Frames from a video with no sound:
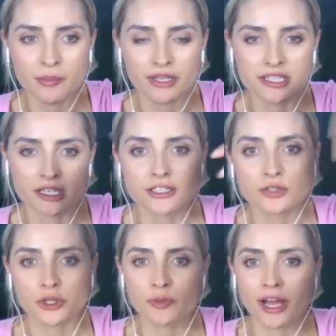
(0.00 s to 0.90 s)
It's gonna
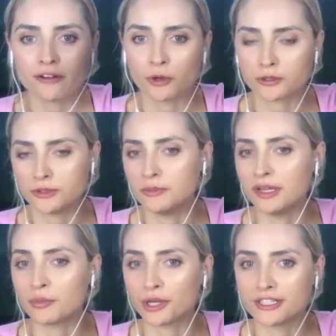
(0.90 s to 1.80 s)
switch back and forth between me and
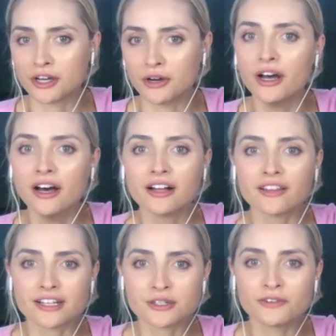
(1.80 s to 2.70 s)
Brittany, so let
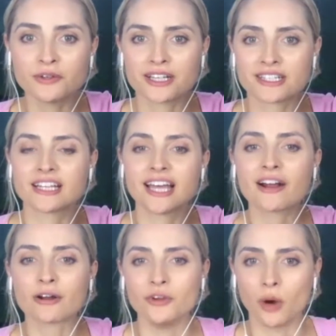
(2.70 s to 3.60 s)
us know if you guys like that or
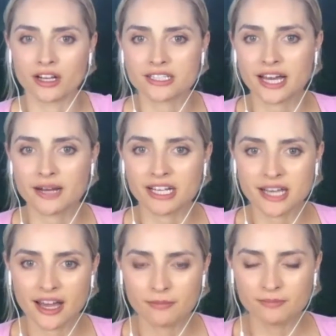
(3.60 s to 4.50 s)
if you want a
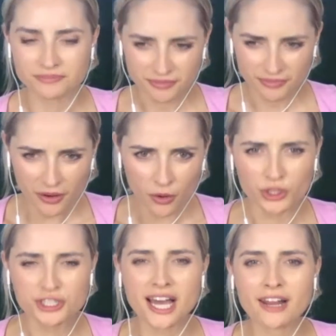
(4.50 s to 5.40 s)
side-by-side. We
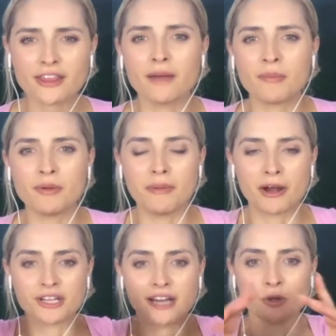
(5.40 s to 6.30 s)
just kind of thought it might be better
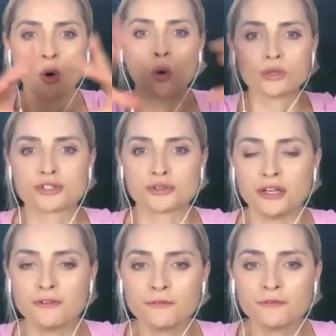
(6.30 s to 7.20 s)
to have the whole screen
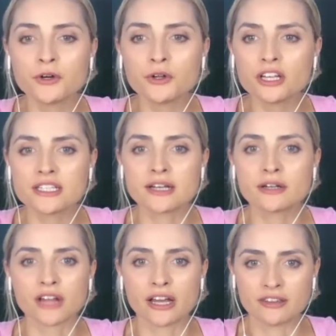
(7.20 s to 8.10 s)
full instead of
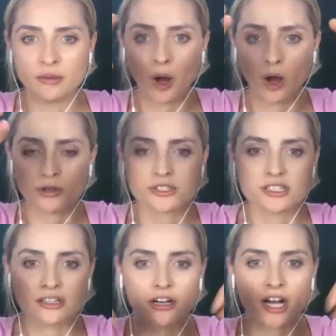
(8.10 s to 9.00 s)
like the bars
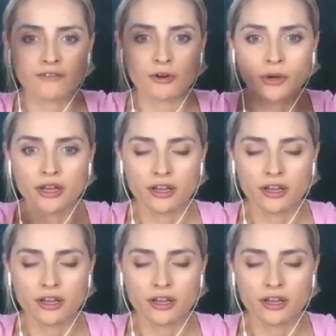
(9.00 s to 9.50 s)
are kind of annoying.